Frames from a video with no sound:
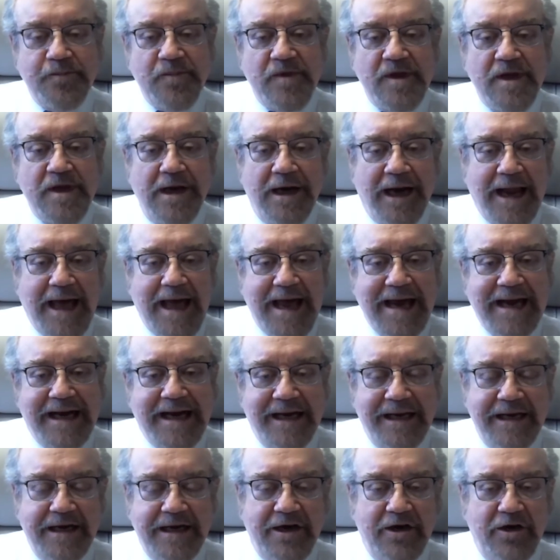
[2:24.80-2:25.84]

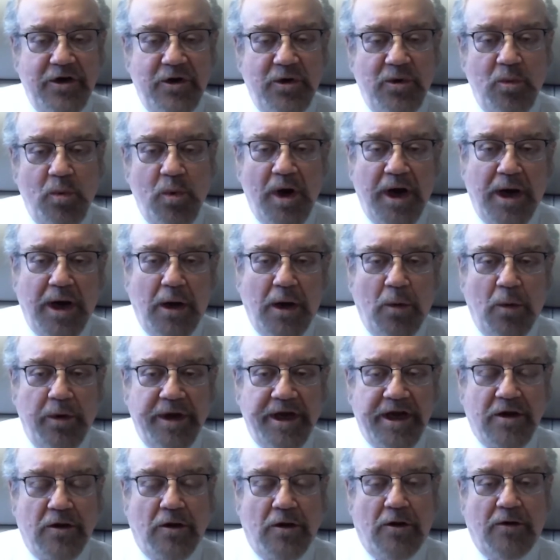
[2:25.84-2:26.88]
likely to do well. We
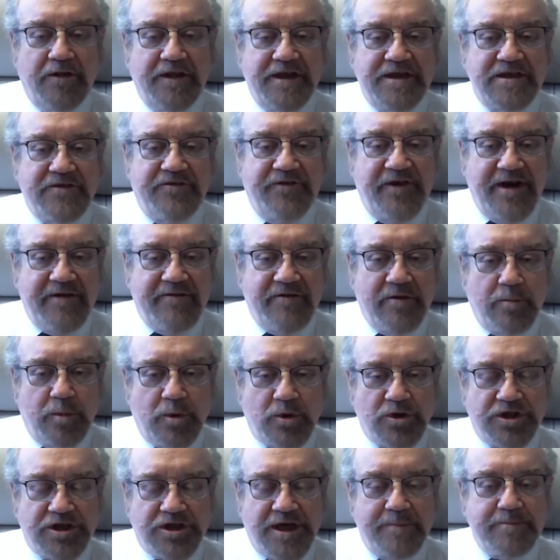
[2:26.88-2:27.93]
call these favorable
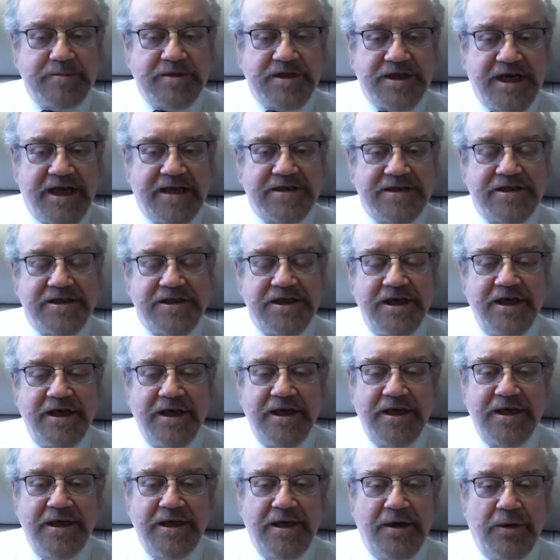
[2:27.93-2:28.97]
subsets.
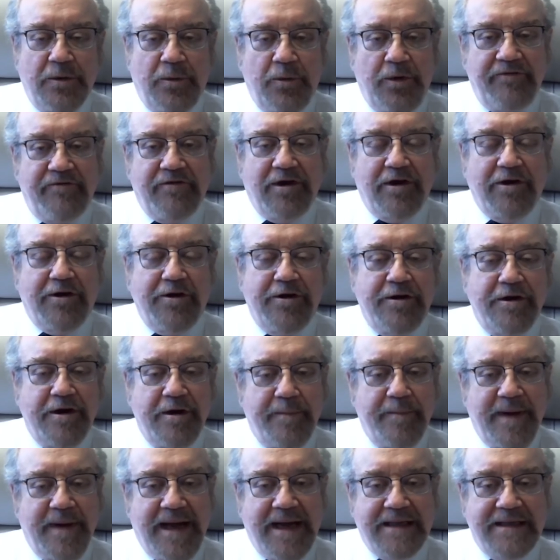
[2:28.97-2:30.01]
We've learned
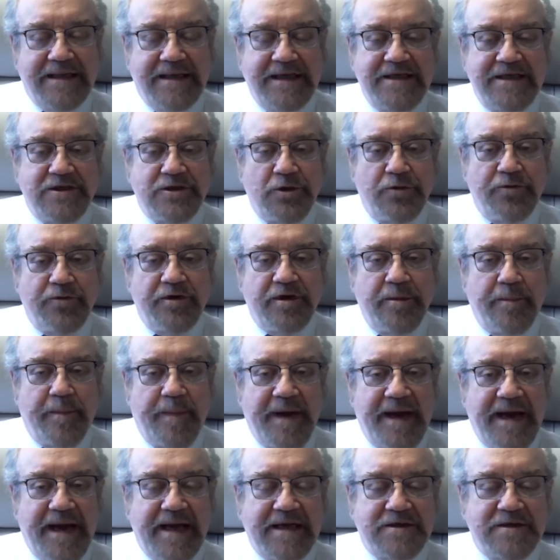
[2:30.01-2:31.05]
about these over the
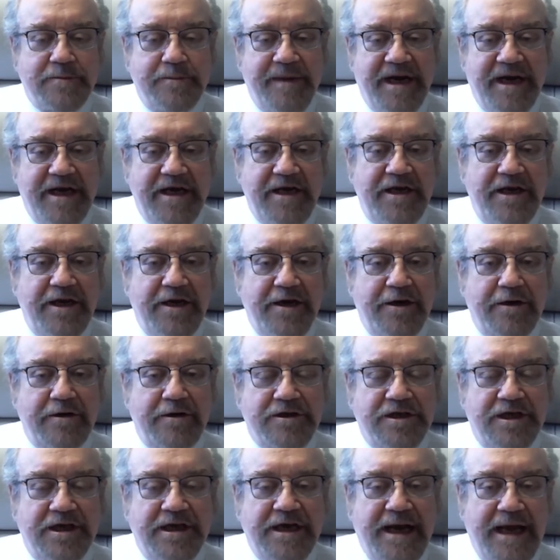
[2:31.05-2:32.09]
past many years,
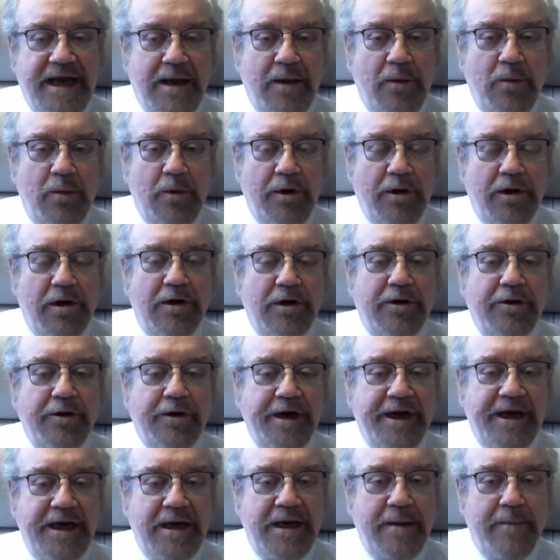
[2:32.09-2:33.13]
and now we're
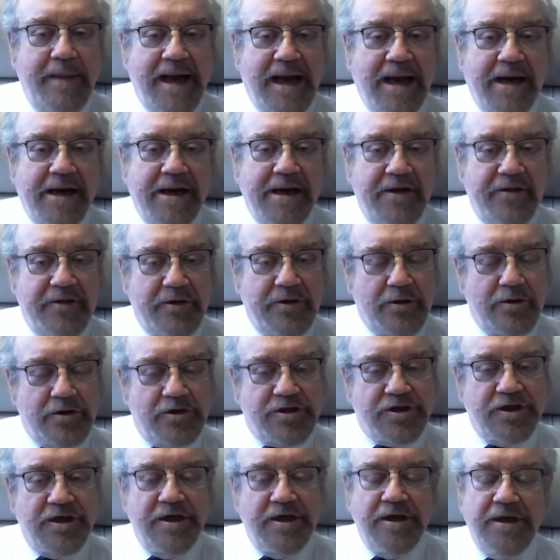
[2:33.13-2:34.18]
learning about
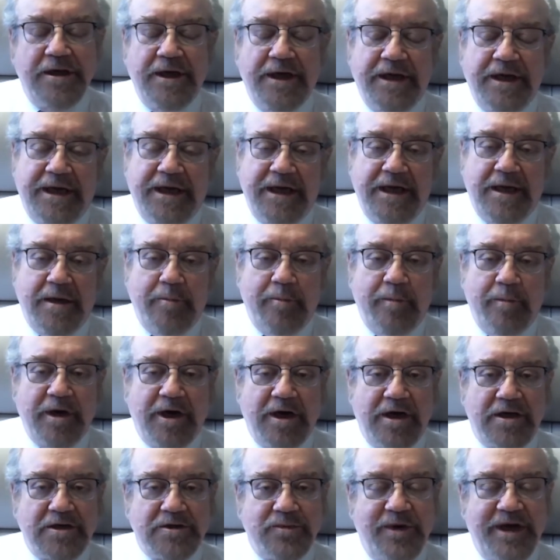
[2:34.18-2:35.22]
others. Again,
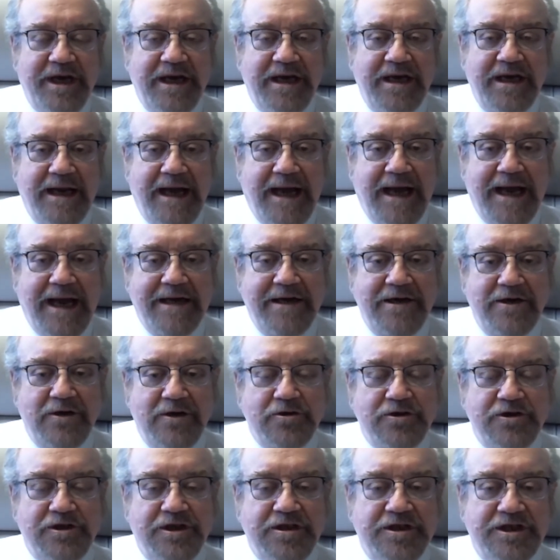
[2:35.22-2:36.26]
because we can diagnose
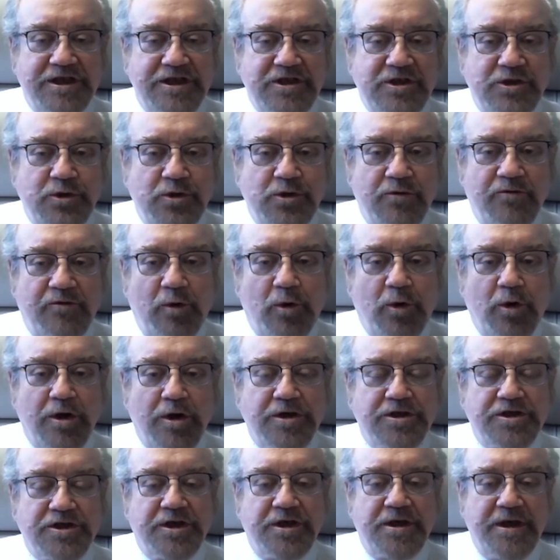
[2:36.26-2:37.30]
the tissue of
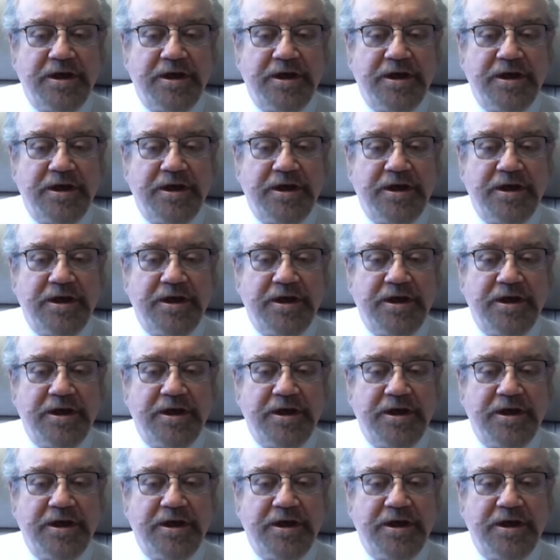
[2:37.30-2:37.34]
origin